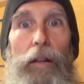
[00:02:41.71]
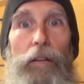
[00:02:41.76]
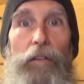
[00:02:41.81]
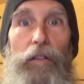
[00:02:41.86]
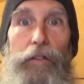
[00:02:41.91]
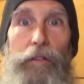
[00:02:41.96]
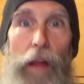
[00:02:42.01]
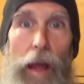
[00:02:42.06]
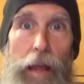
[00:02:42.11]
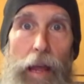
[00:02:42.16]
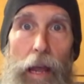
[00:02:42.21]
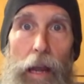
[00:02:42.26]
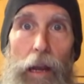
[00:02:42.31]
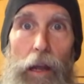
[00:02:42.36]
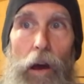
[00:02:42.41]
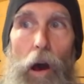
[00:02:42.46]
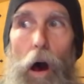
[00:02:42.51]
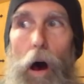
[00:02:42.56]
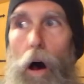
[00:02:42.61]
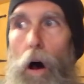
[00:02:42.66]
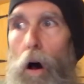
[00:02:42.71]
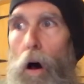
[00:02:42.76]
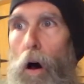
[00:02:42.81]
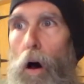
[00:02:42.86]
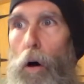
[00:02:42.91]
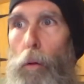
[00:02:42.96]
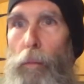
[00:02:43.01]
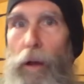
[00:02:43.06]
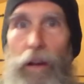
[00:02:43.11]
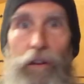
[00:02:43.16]
and staying
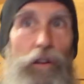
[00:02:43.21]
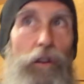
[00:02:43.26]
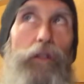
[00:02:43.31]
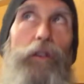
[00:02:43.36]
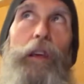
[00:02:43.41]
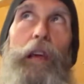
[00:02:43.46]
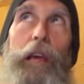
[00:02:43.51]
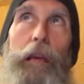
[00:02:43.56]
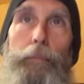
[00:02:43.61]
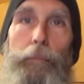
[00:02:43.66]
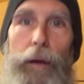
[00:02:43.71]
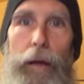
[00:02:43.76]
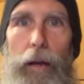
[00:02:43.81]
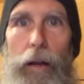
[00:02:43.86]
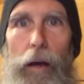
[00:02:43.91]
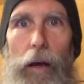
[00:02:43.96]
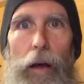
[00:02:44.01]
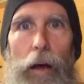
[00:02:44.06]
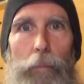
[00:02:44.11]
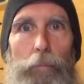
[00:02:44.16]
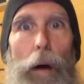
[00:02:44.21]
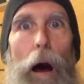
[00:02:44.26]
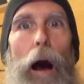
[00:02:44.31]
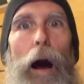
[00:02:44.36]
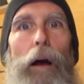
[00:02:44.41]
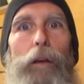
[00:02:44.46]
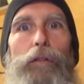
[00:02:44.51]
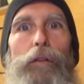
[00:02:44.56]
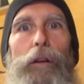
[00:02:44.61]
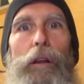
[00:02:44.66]
calm and just keeping a
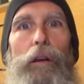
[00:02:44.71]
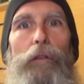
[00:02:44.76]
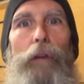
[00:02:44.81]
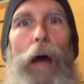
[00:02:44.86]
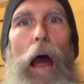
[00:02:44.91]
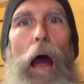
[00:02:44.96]
positive